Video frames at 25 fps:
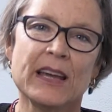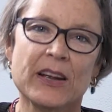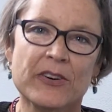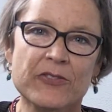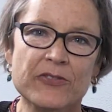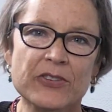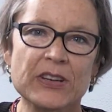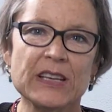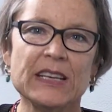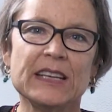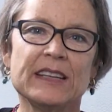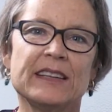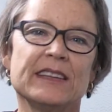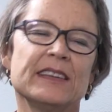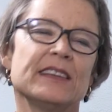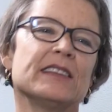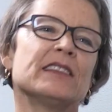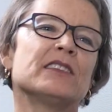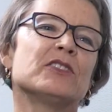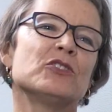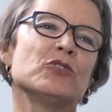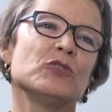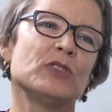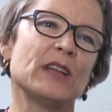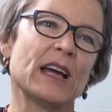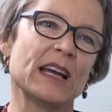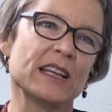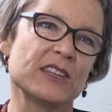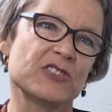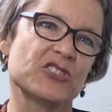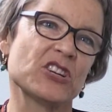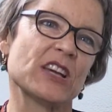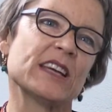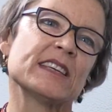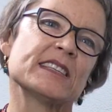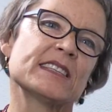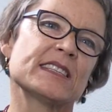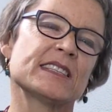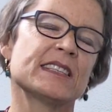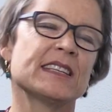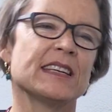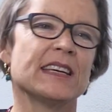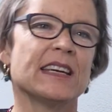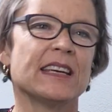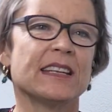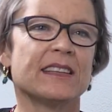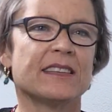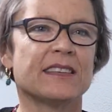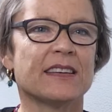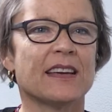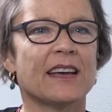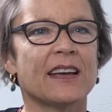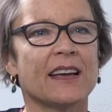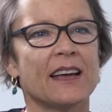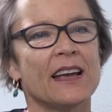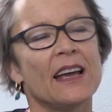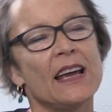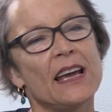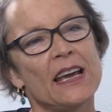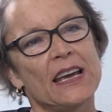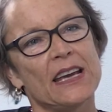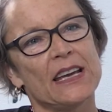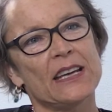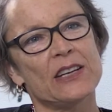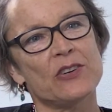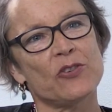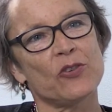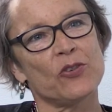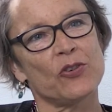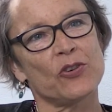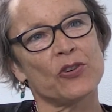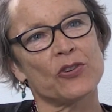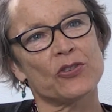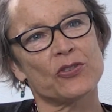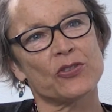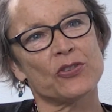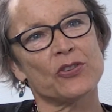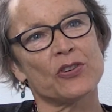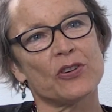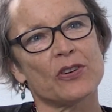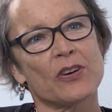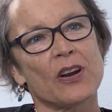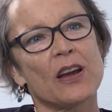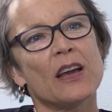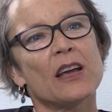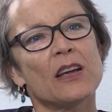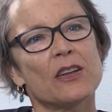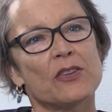read it, to digest it, uh, in order